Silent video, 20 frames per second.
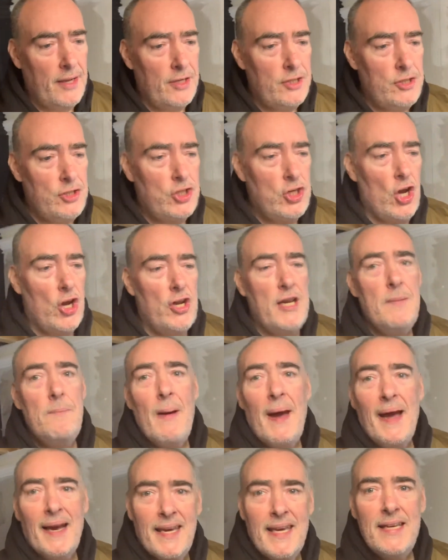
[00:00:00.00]
journey
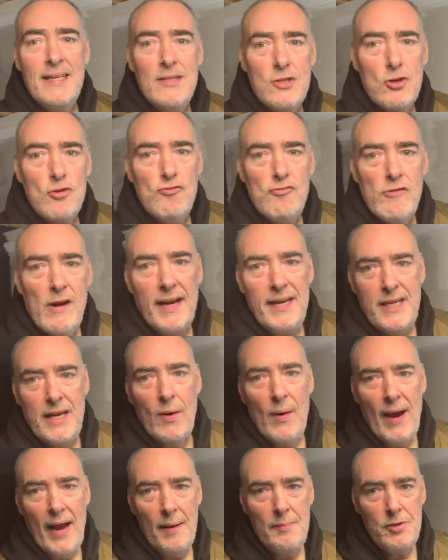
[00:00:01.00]
back into
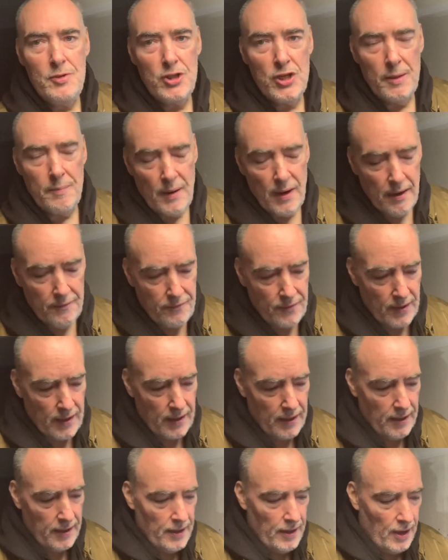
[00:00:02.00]
radio hamship. I've
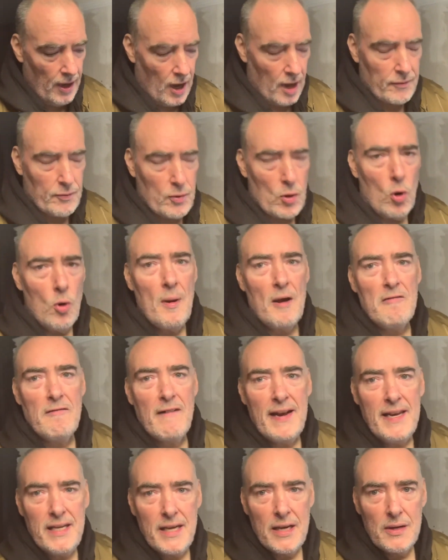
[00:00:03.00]
got all my
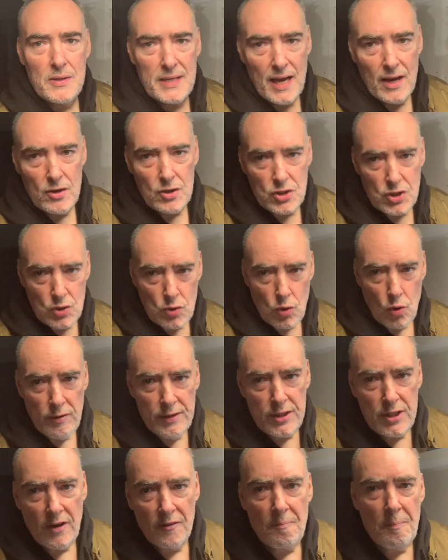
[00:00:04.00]
radios out of
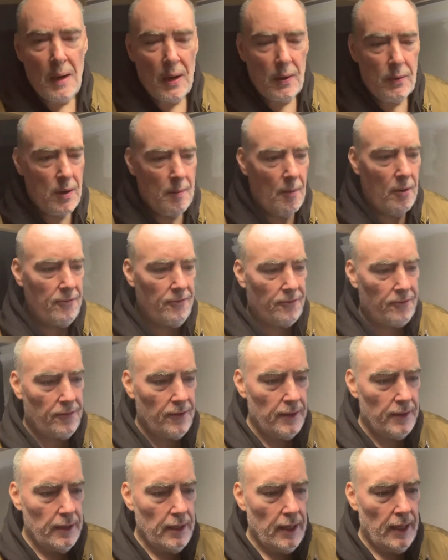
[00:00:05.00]
storage. I've blown them off
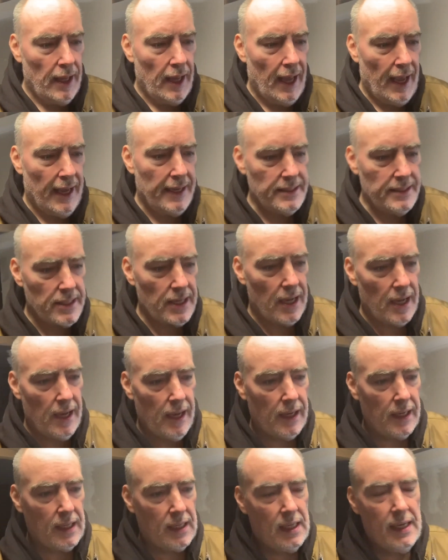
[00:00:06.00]
and
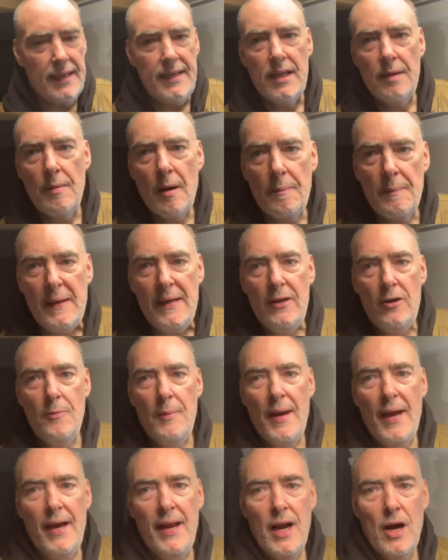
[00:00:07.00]
cleaned them up a little
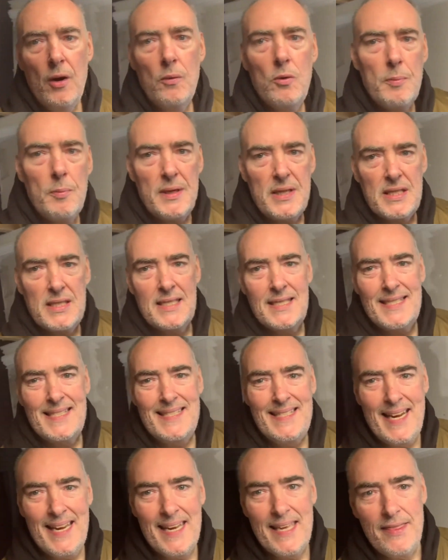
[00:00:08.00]
bit, and I will be
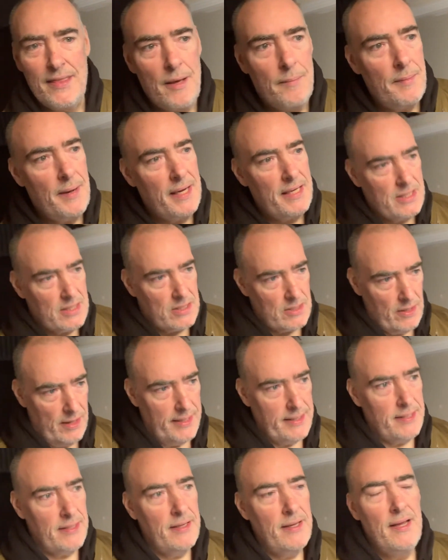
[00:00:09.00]
sticking them
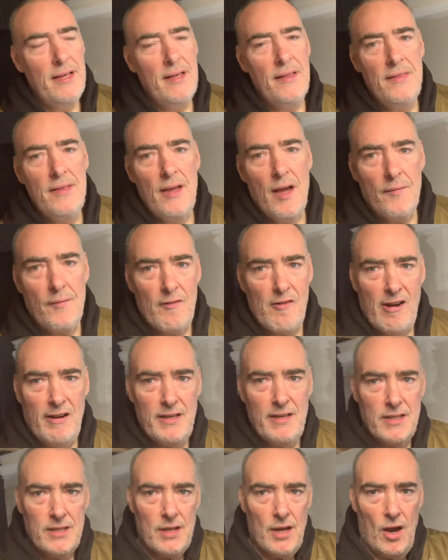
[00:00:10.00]
inside the other
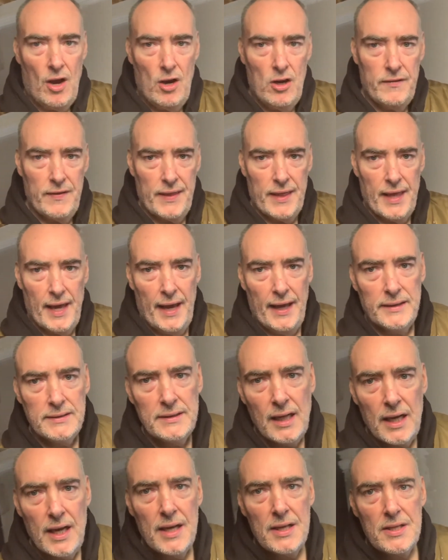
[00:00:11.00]
end over there,
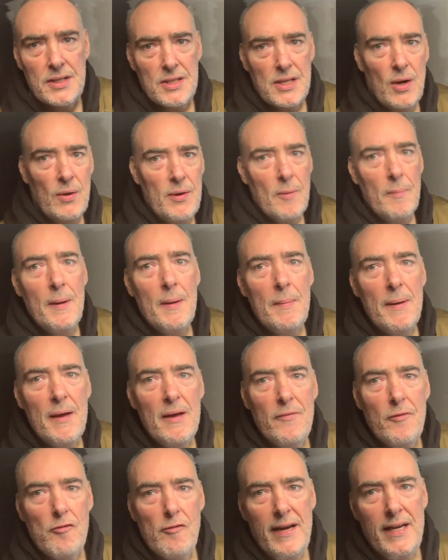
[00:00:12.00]
so it'll be a bit
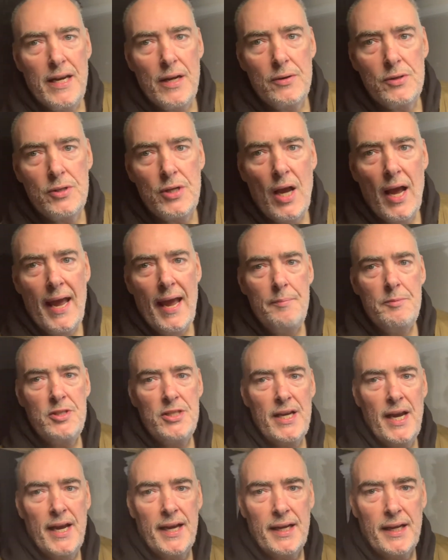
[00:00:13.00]
of a radio ham
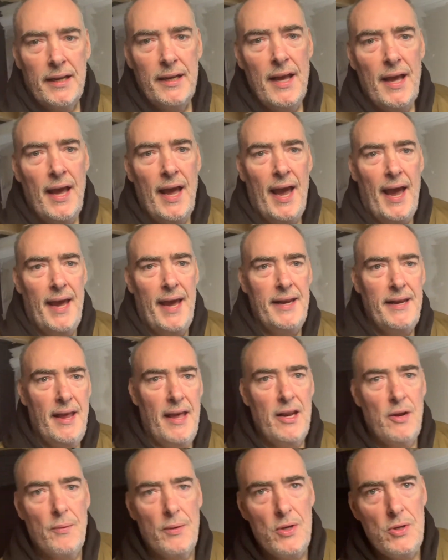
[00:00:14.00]
shack, and
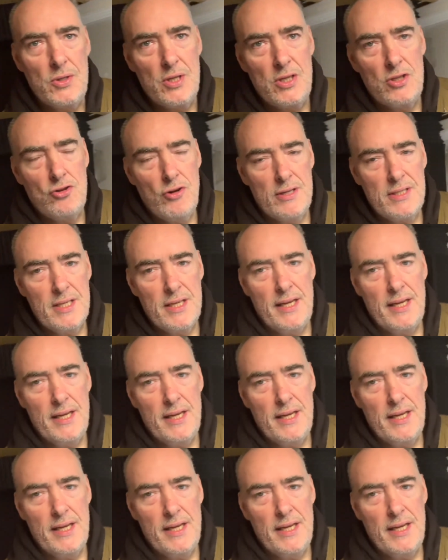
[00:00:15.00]
anyone who's interested